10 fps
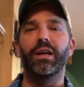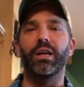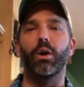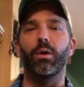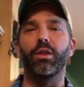
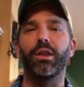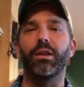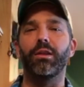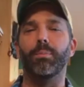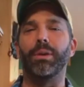
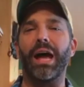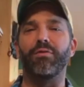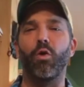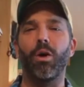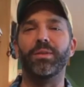the
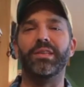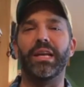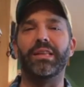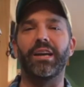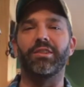platforms
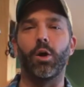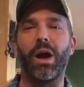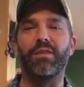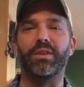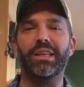that they so
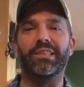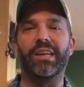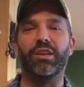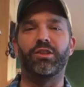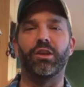heavily
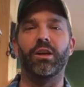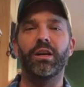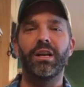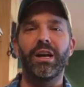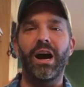censor
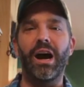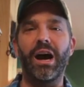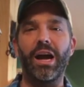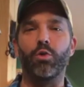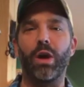
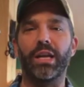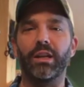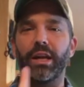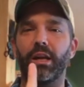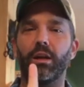and
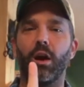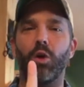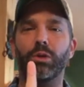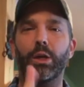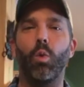regulate
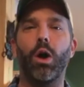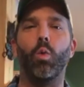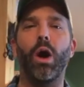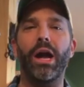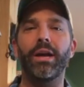only
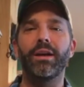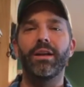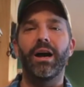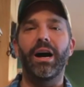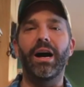one way
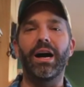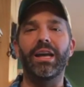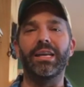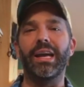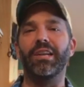
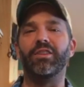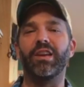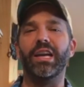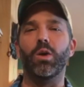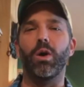against
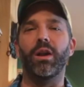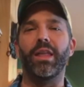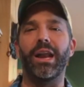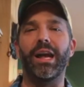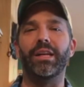anyone
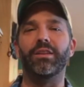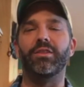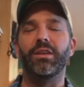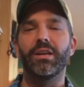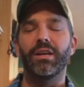that has,